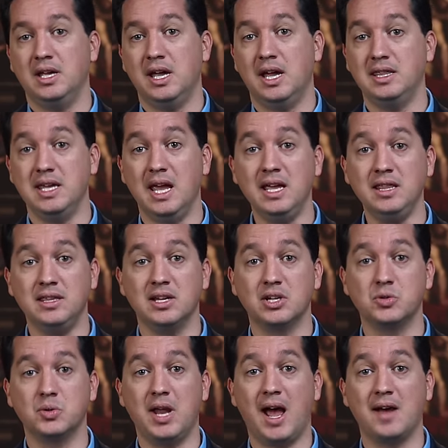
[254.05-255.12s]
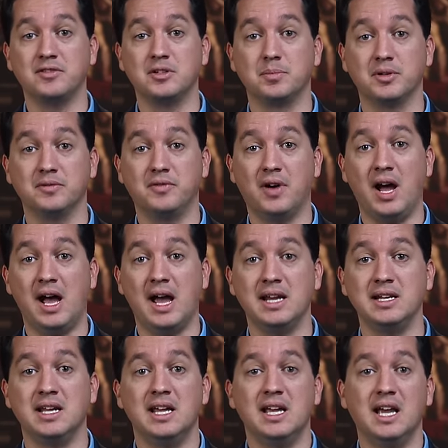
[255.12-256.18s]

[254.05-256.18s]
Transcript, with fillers: and the atheist would have to provide